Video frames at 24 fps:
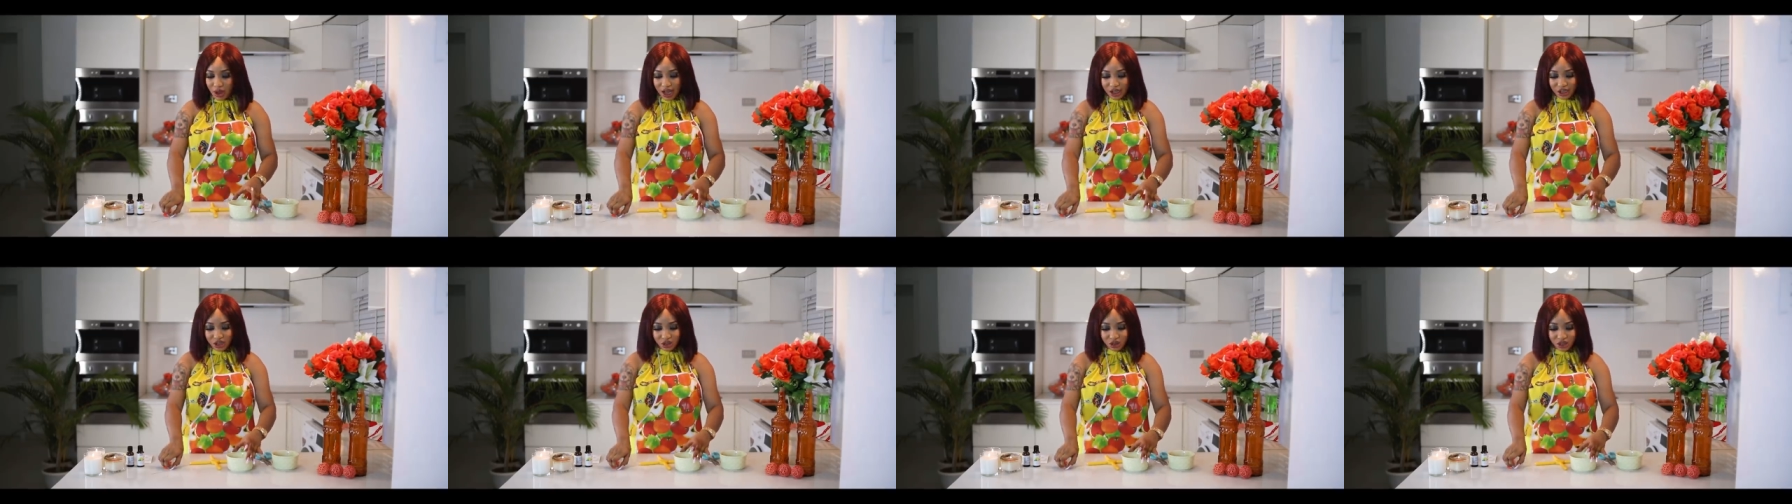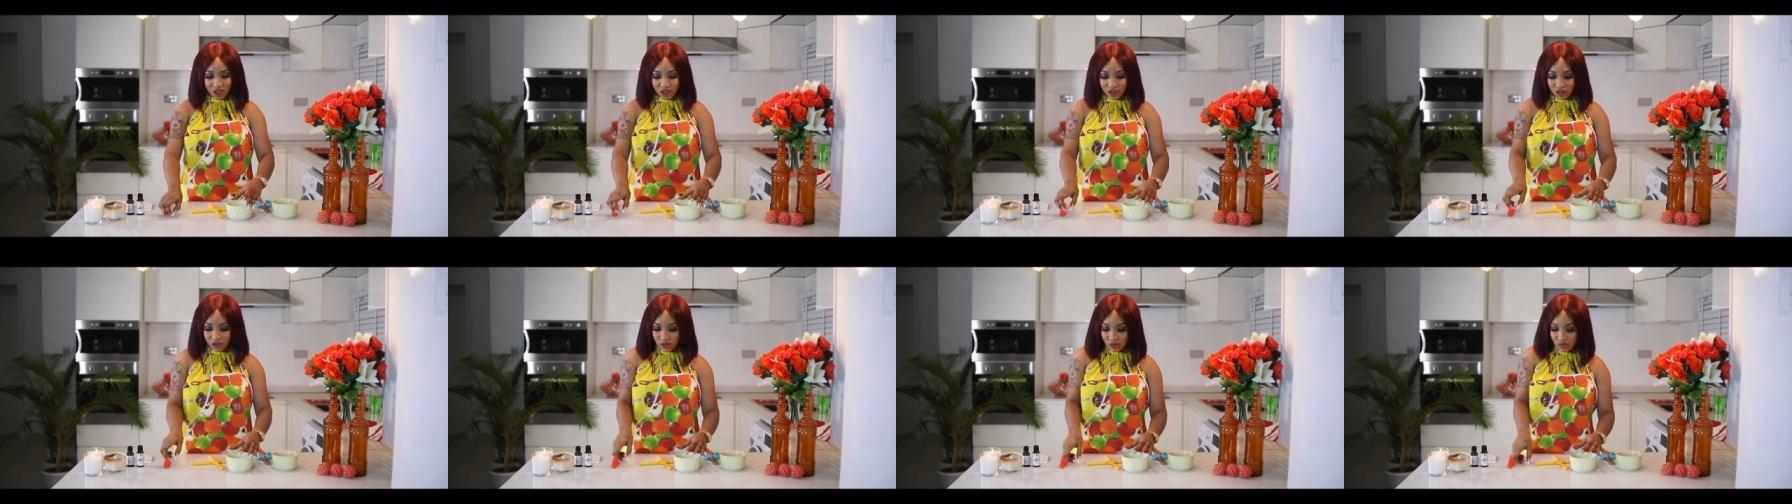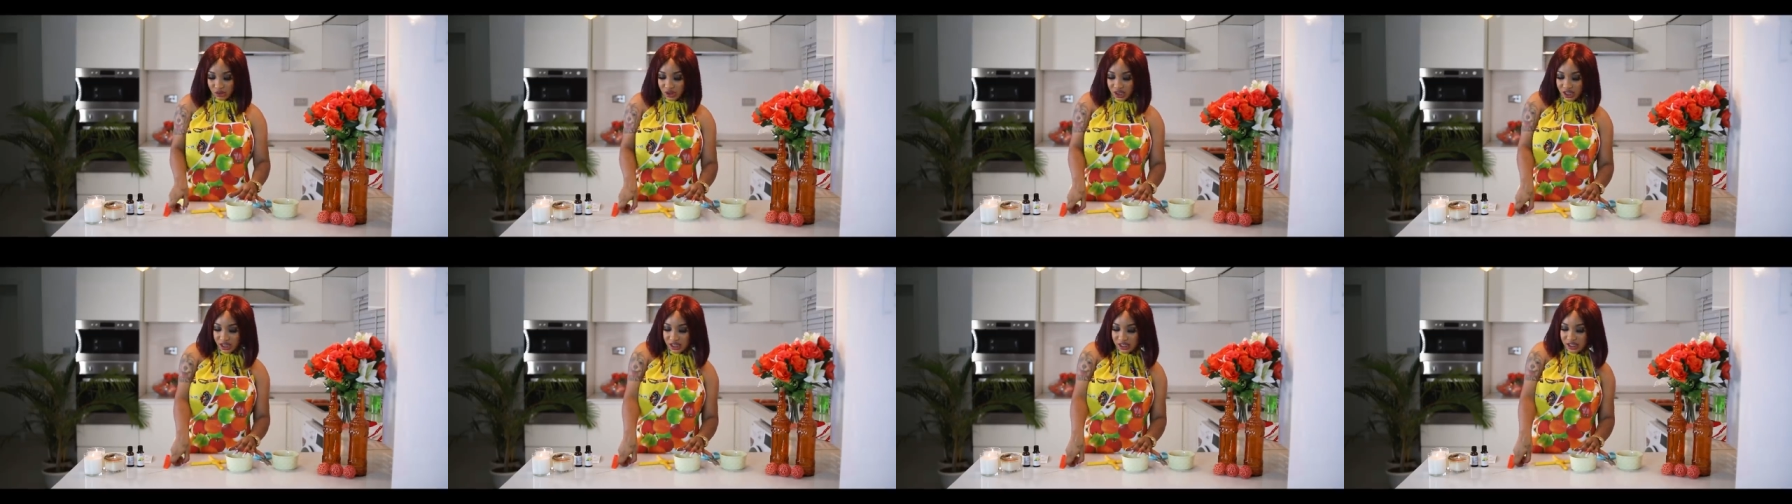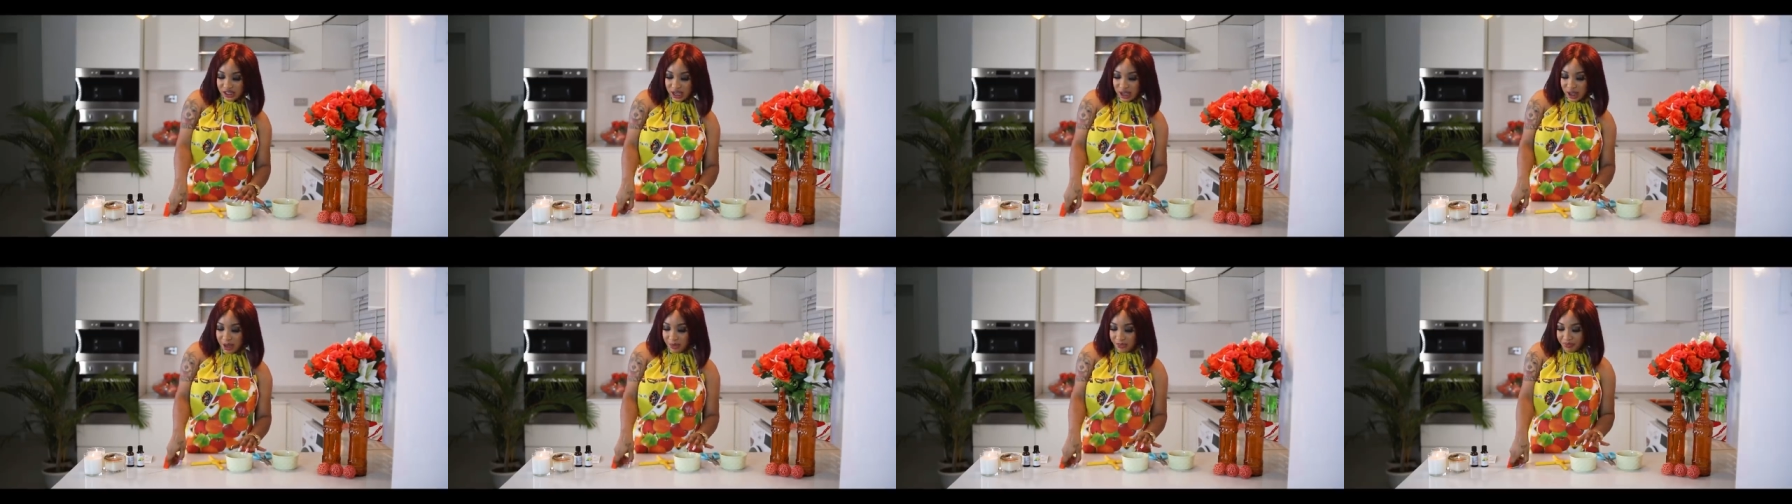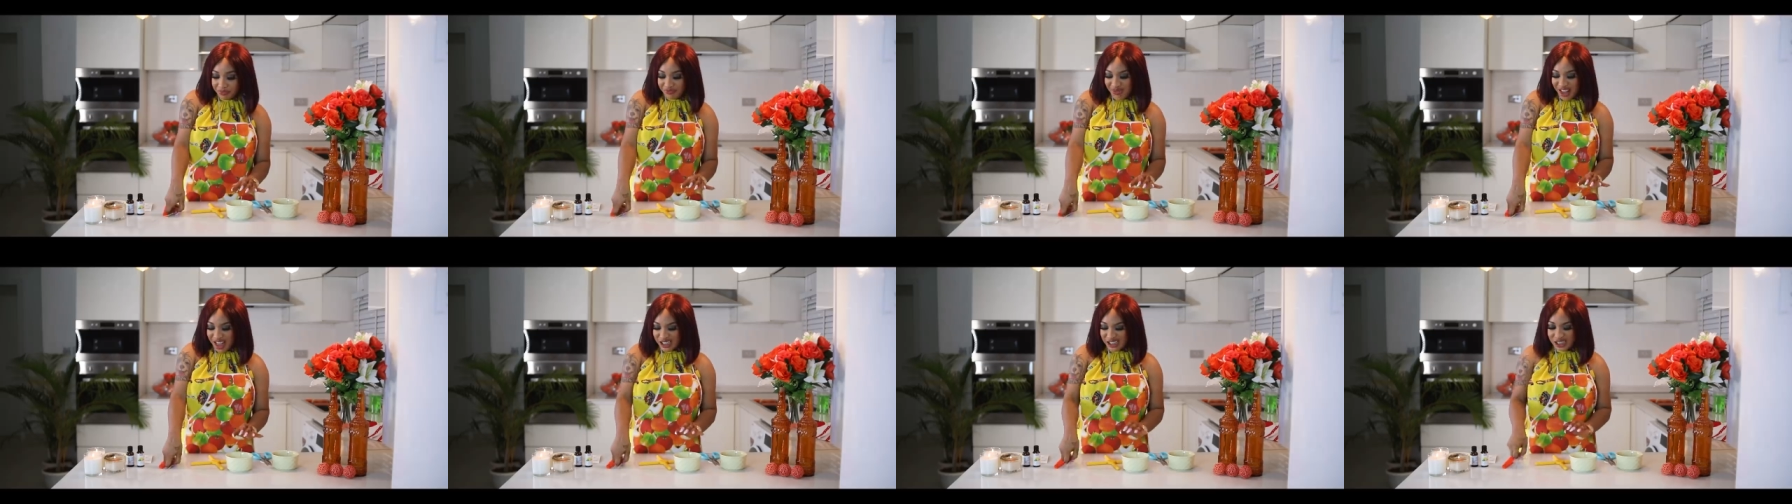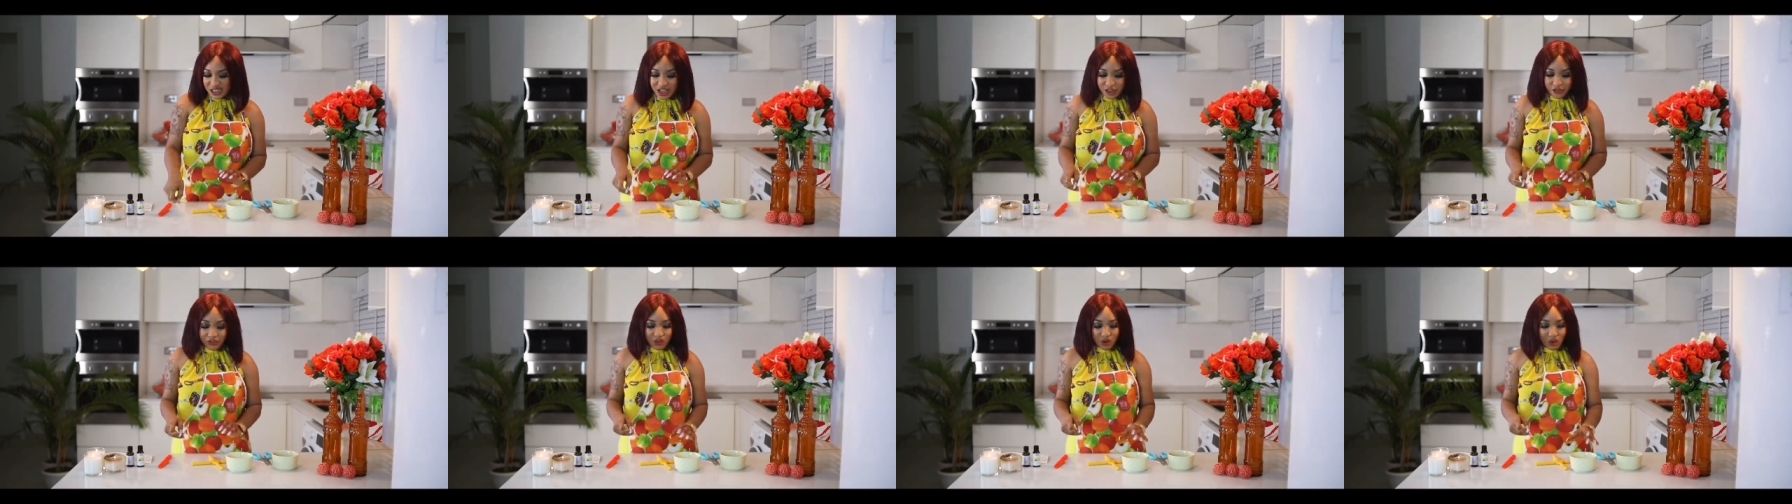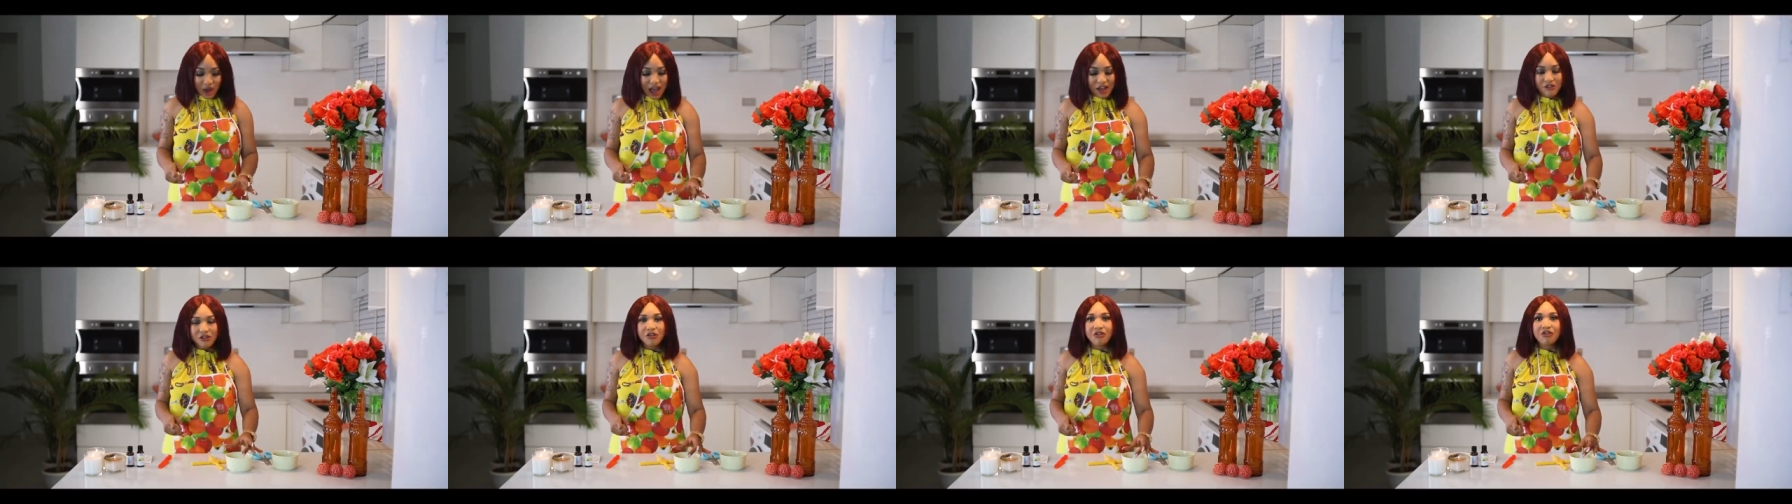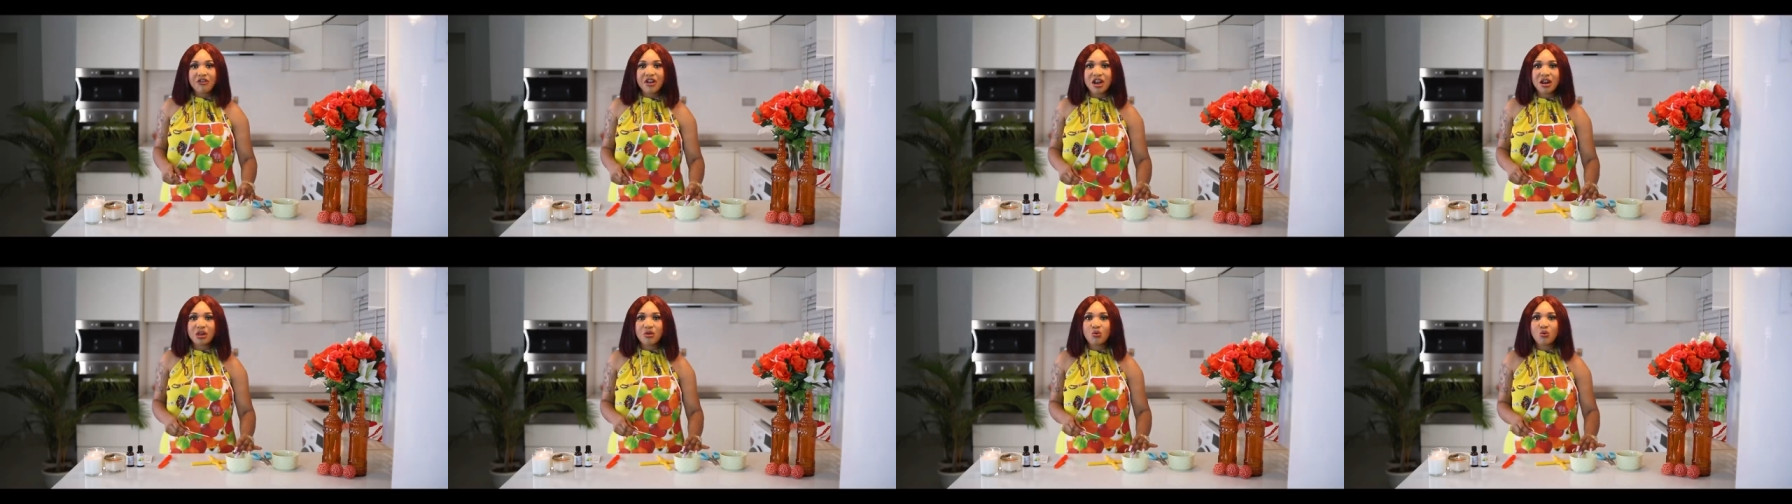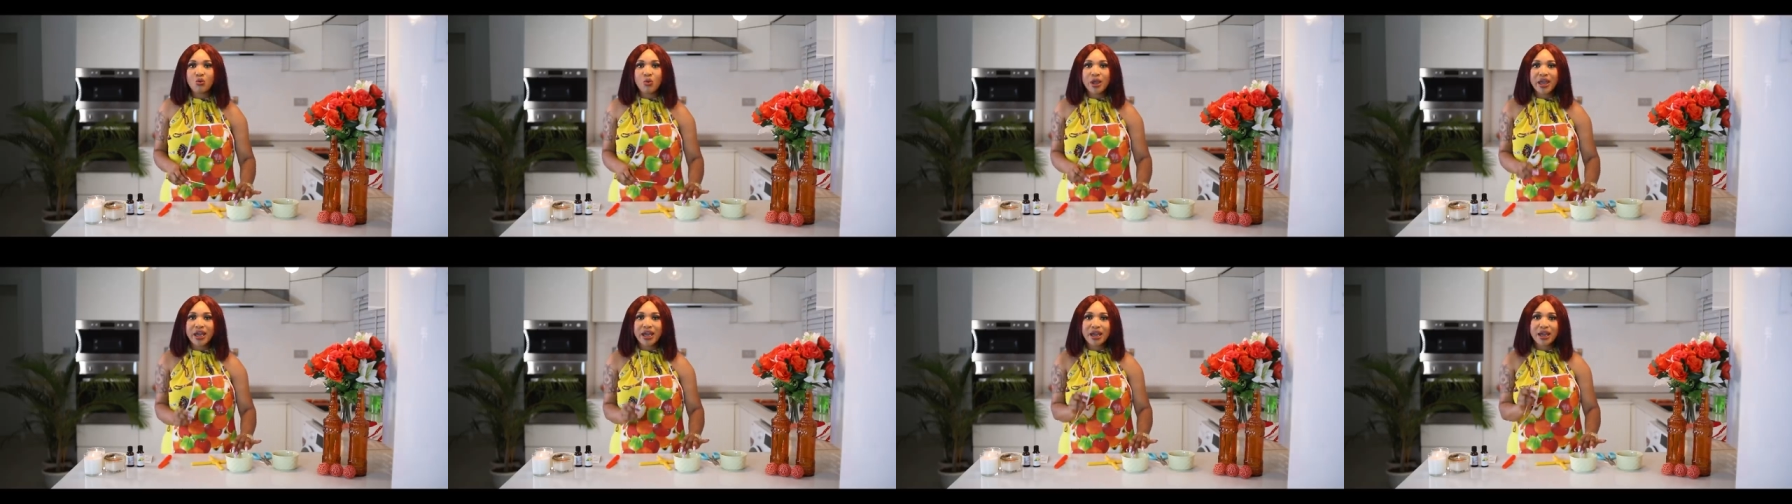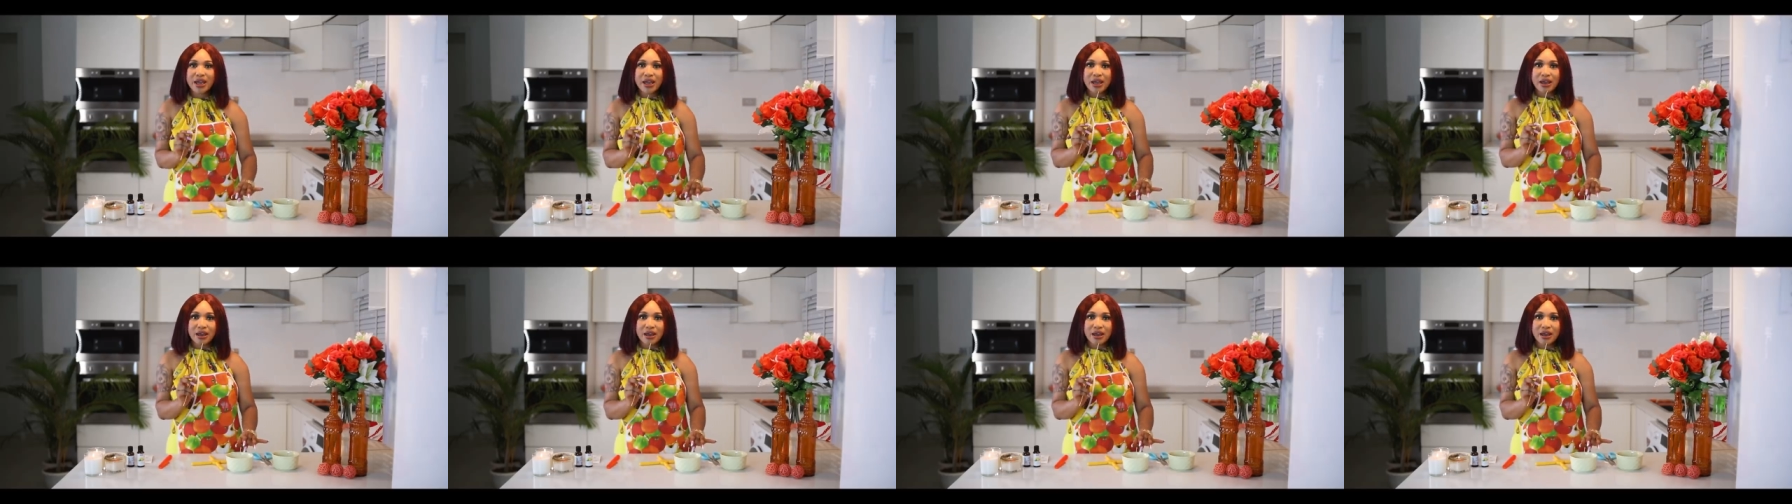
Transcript: actually do this. That's if you have a very weak.